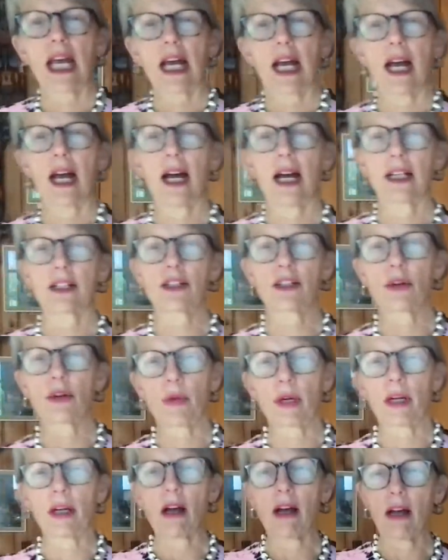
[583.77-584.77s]
Uh, so
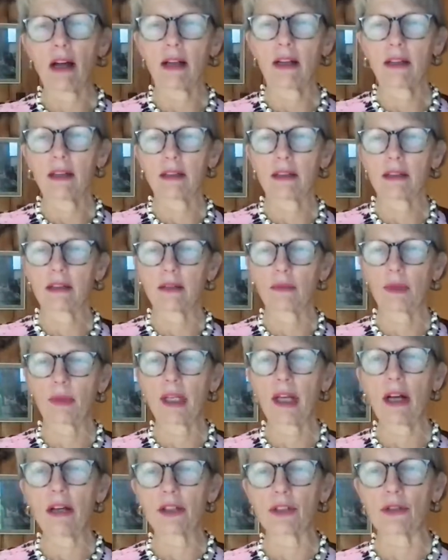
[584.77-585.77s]
we all we
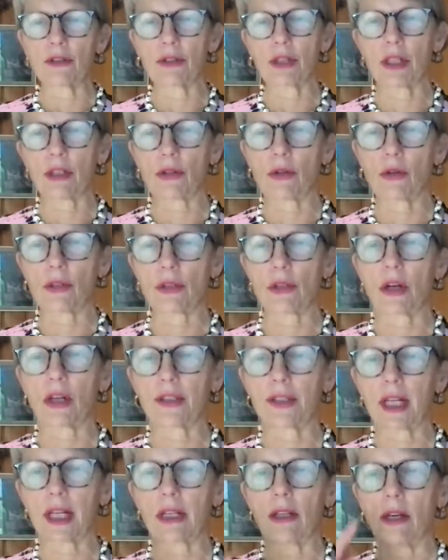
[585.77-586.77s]
all use these chords all
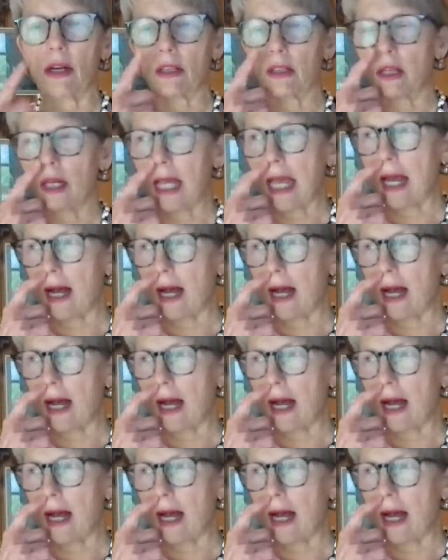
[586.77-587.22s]
day long.